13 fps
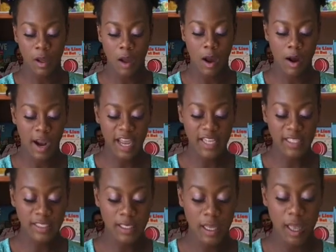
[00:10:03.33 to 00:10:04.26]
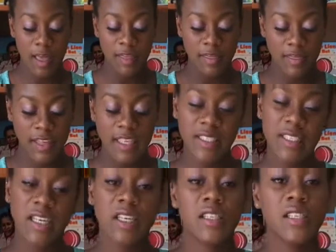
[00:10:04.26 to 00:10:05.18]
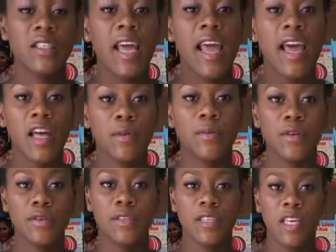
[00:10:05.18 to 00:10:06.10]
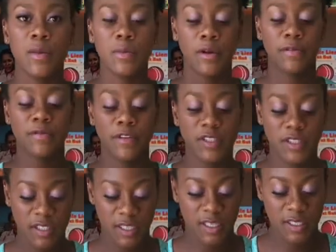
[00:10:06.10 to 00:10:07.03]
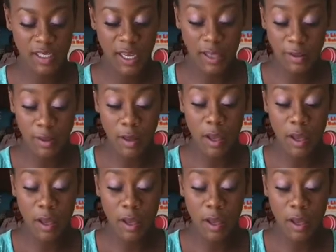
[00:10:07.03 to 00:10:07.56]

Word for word: All right? This is to help you to keep your foot sticks together.